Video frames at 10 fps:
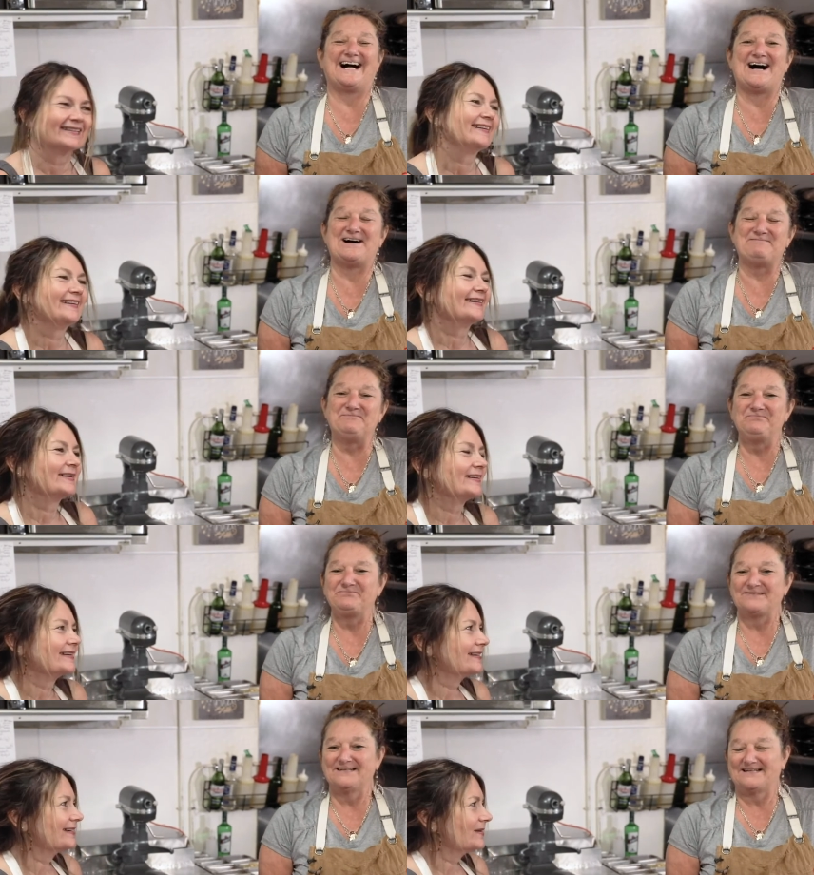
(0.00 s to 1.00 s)
Speaker 1: Um,
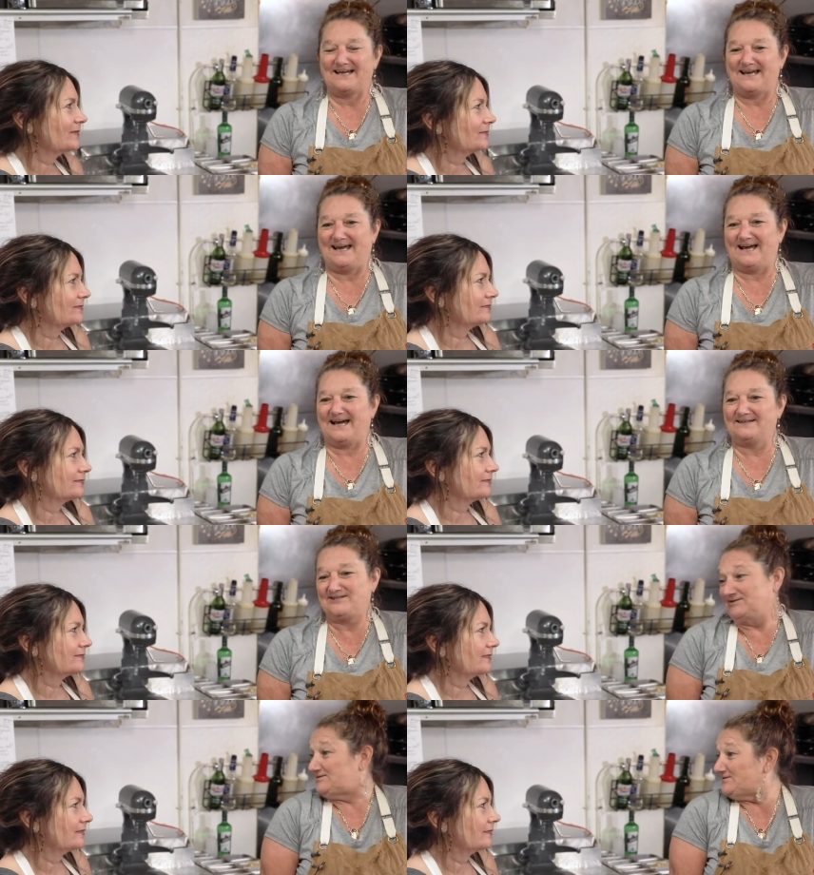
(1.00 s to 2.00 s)

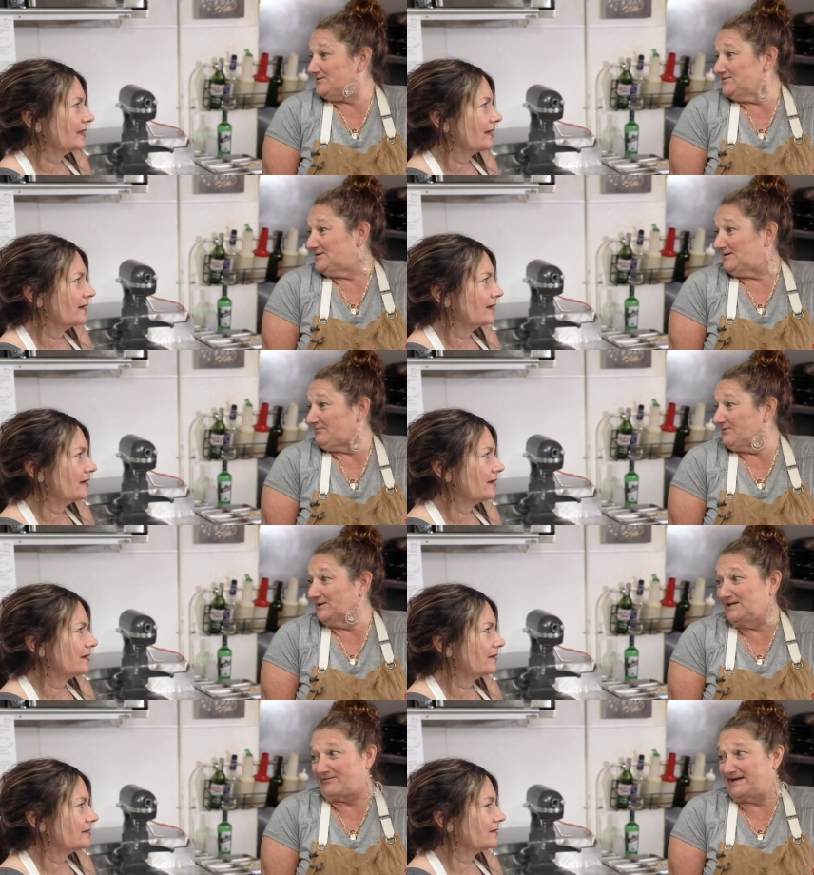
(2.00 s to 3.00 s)
and you do
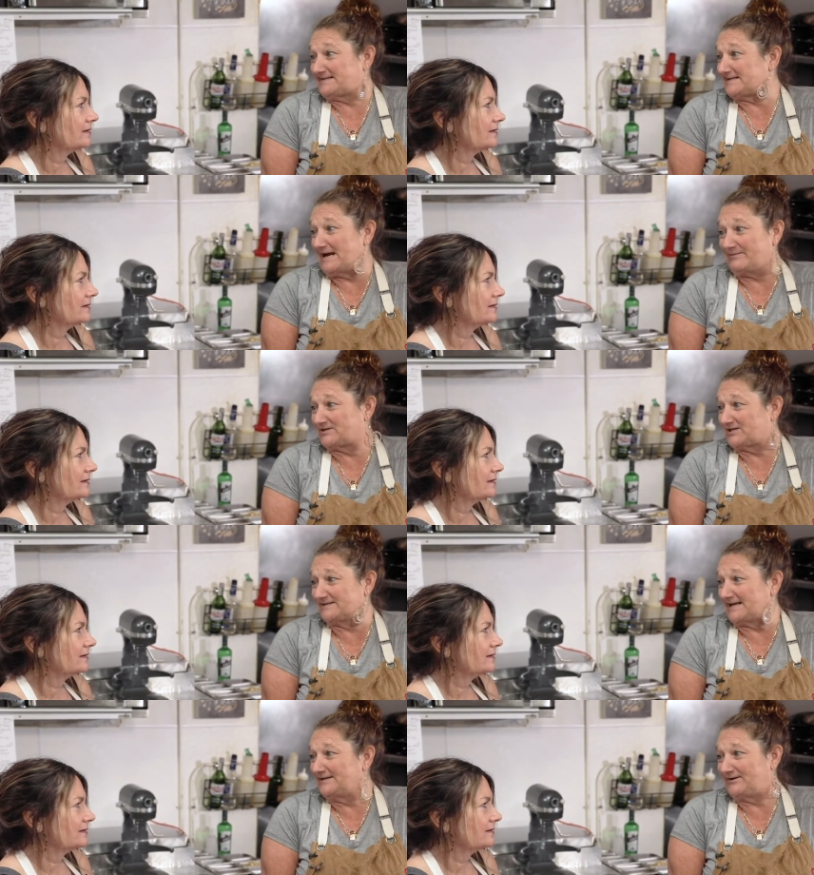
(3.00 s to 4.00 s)
really great
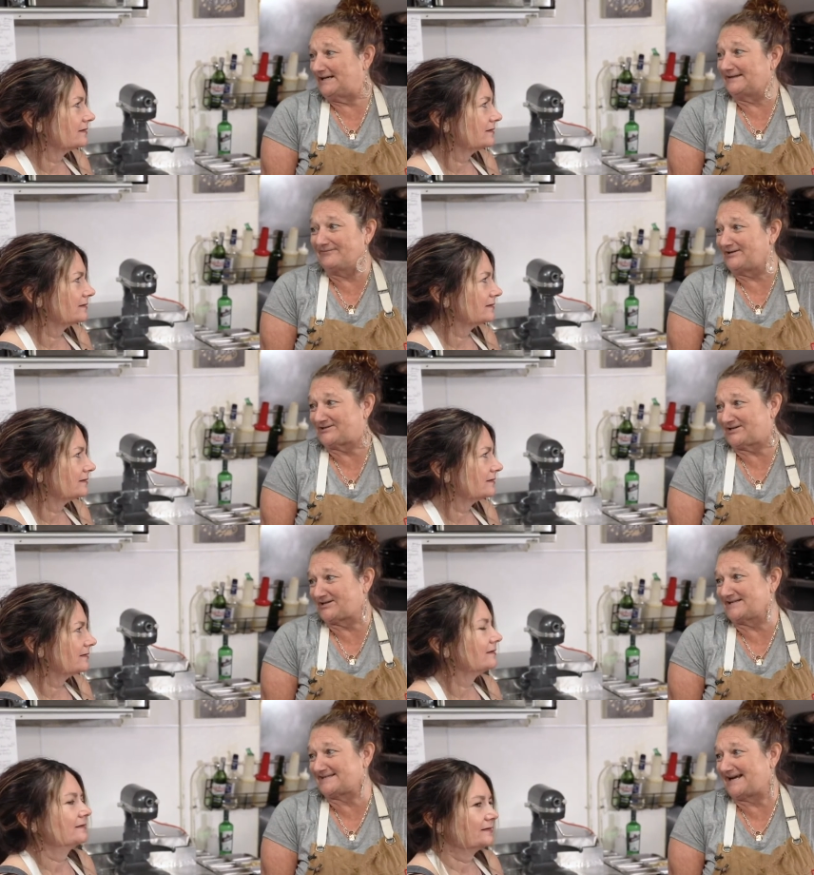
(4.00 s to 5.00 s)
sandwiches. I know I love your
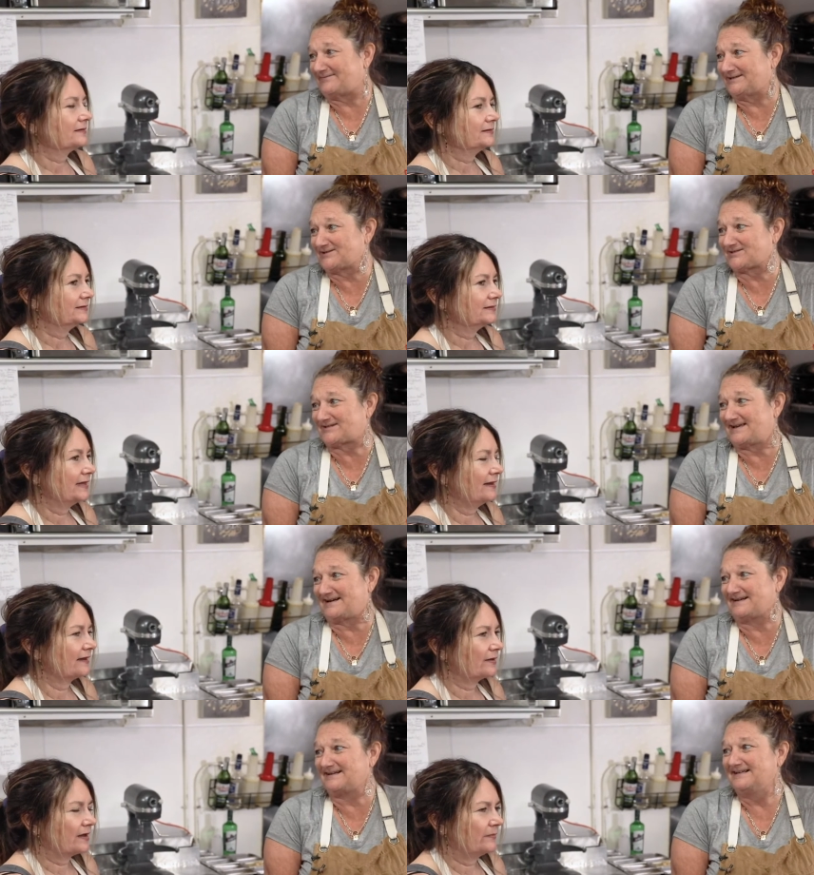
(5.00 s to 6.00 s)
turkey sandwich. Yeah,
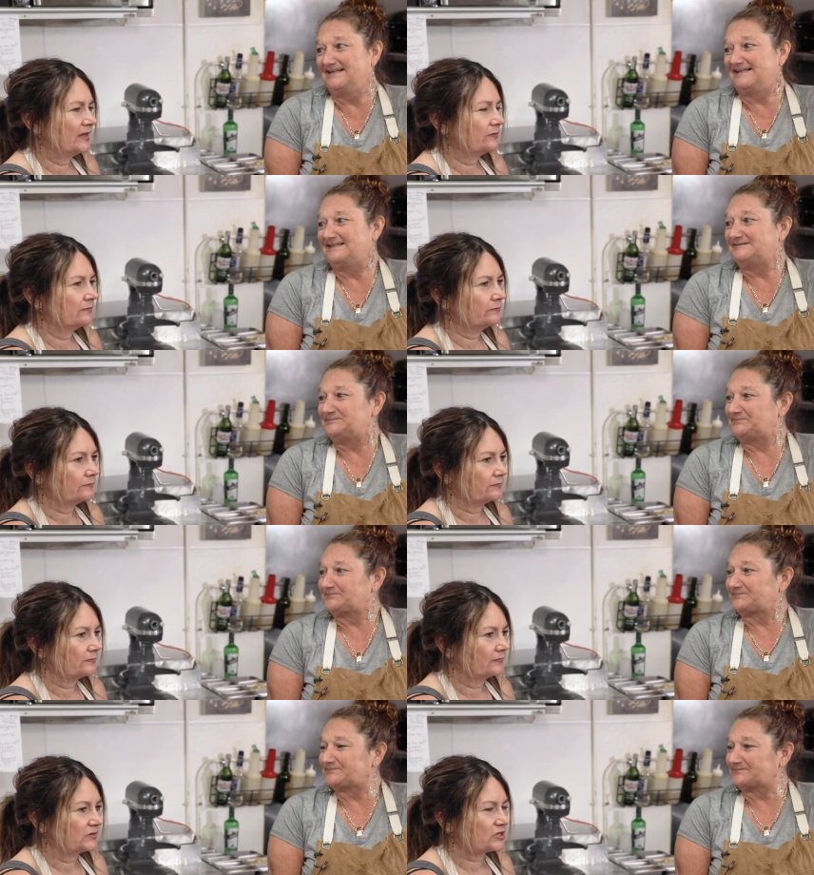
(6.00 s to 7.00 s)
there. I
Speaker 2: mean
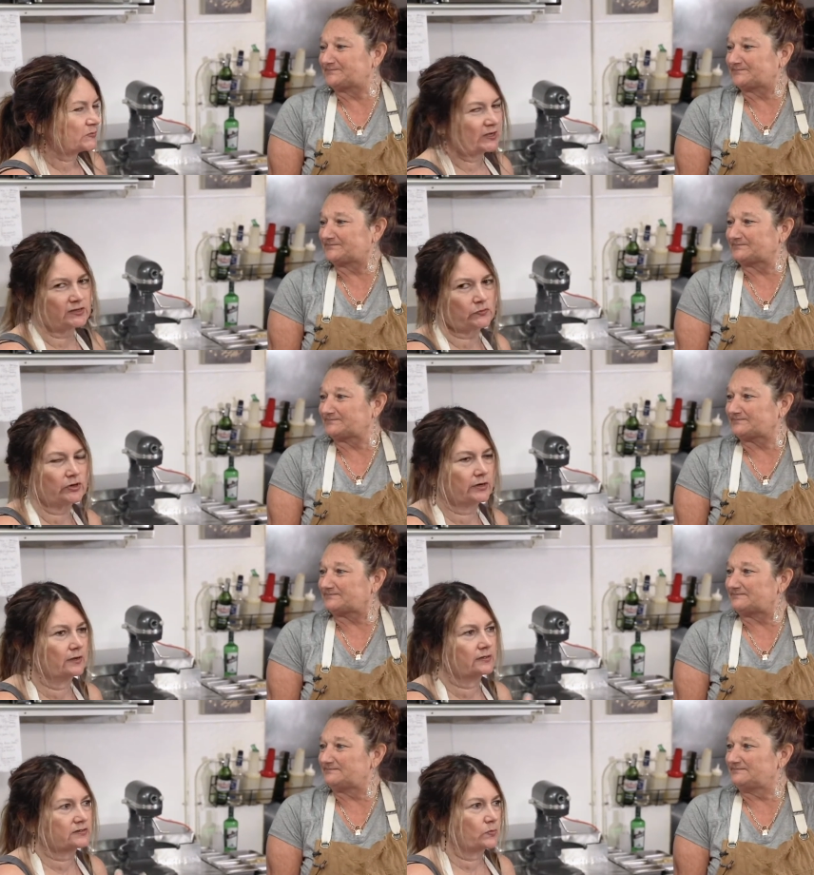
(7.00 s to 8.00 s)
just because we're
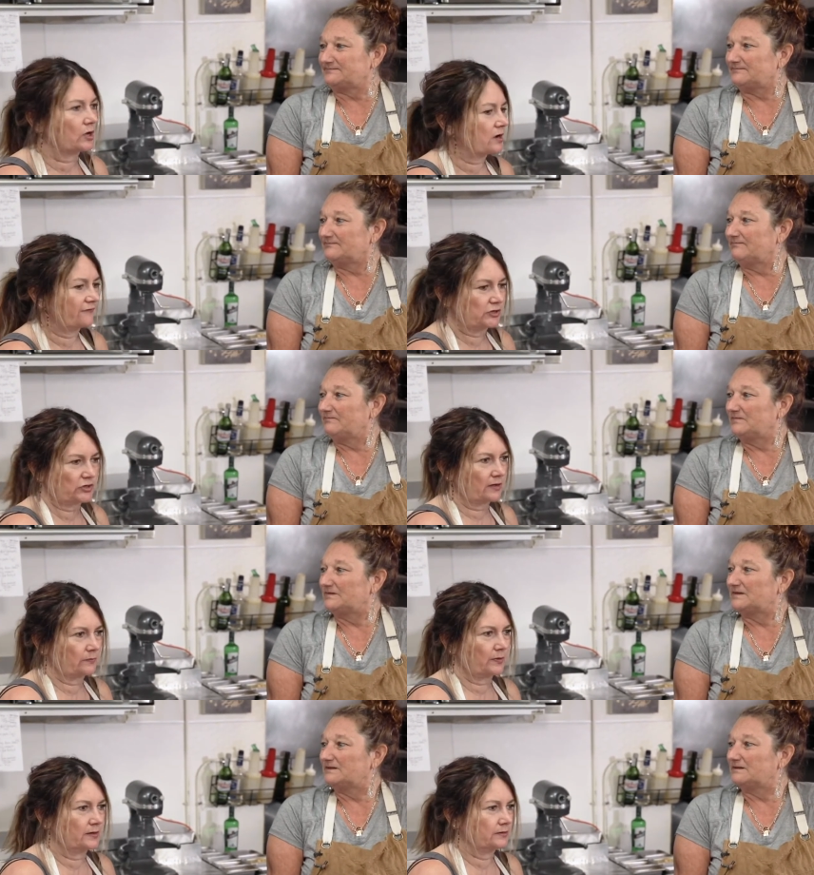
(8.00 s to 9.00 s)
a small coffee
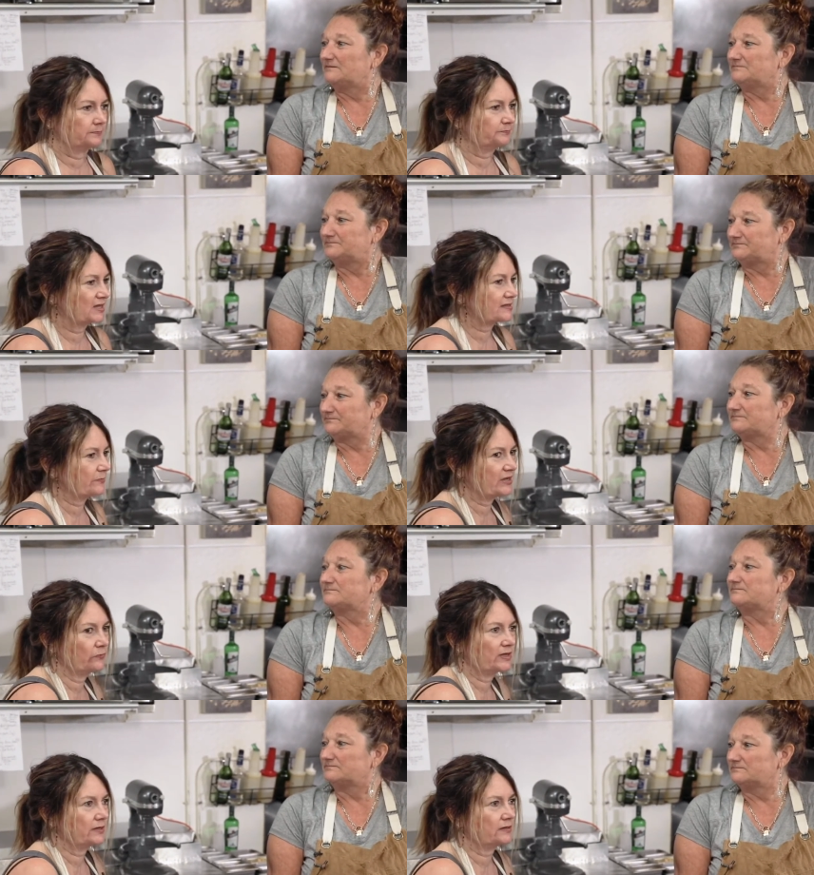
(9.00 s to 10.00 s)
shop um, doesn't
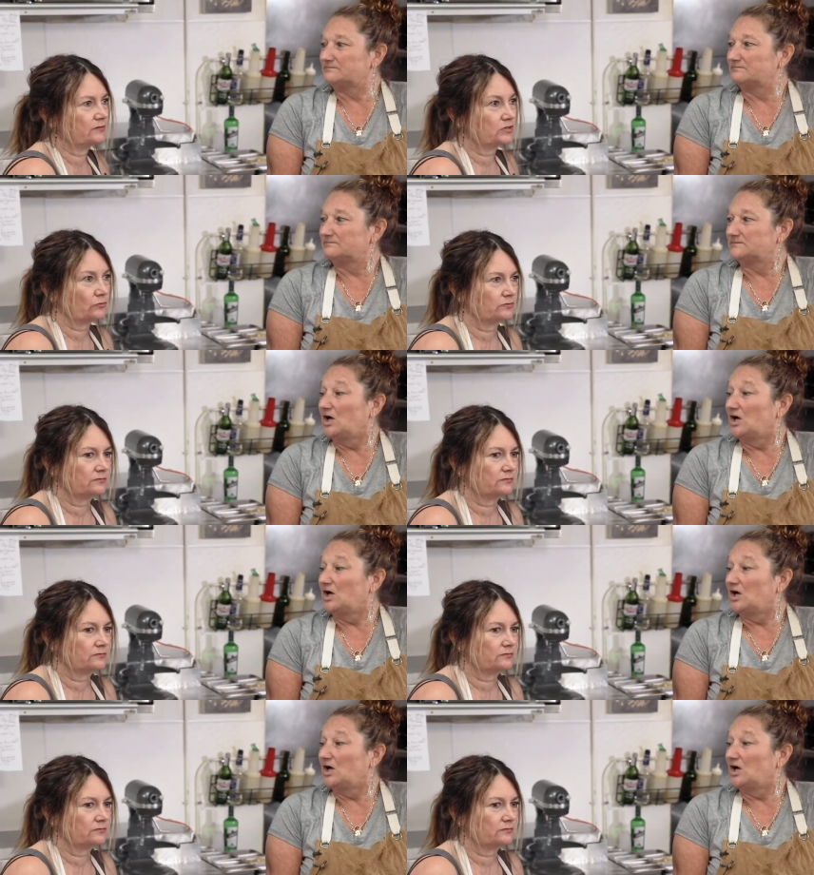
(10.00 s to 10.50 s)
mean we don't